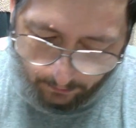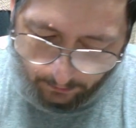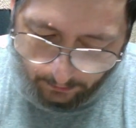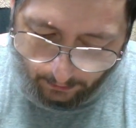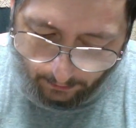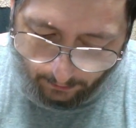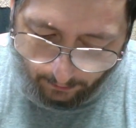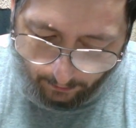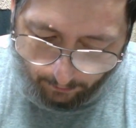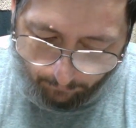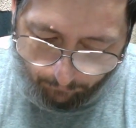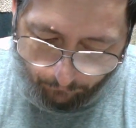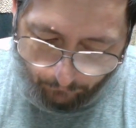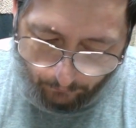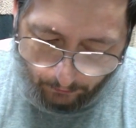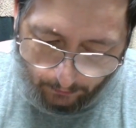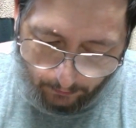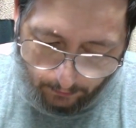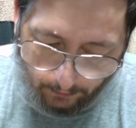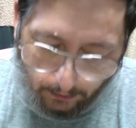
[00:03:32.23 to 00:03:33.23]

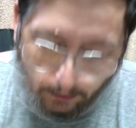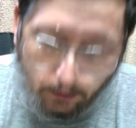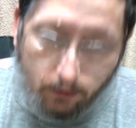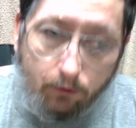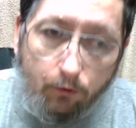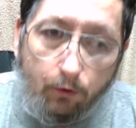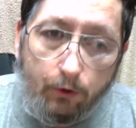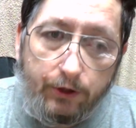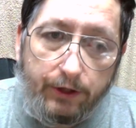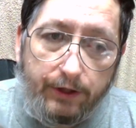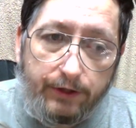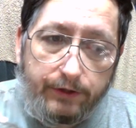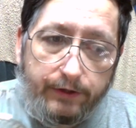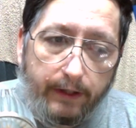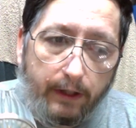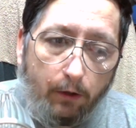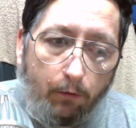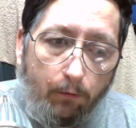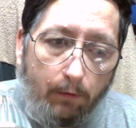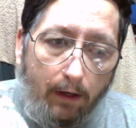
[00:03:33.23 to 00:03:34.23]
Of course, as they
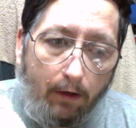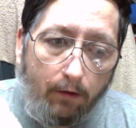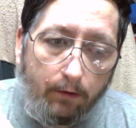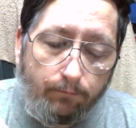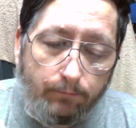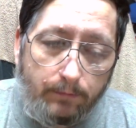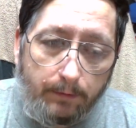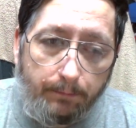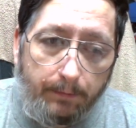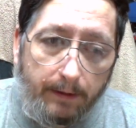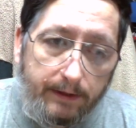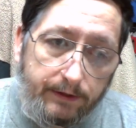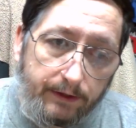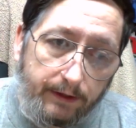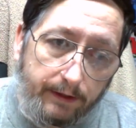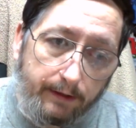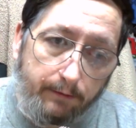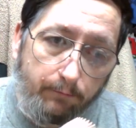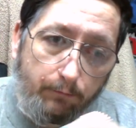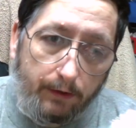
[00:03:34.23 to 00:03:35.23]
go out, I'm
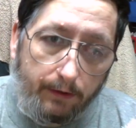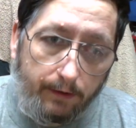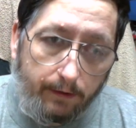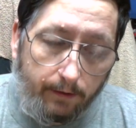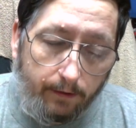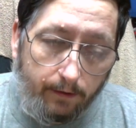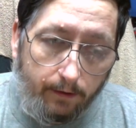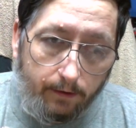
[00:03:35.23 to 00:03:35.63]
replacing them with